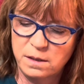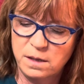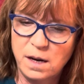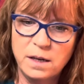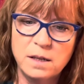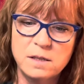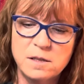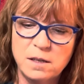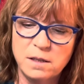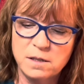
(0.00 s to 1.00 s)
I can
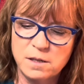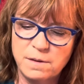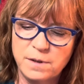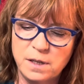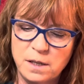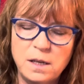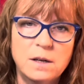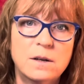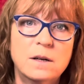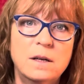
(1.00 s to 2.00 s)
see this even in
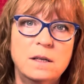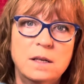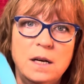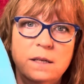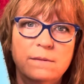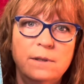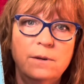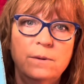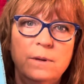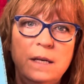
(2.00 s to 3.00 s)
here in kind of
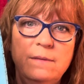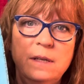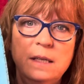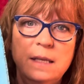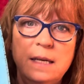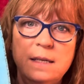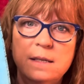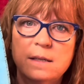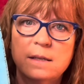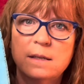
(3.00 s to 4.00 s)
low evening light.
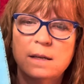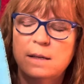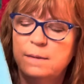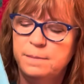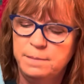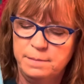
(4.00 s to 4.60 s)
Um,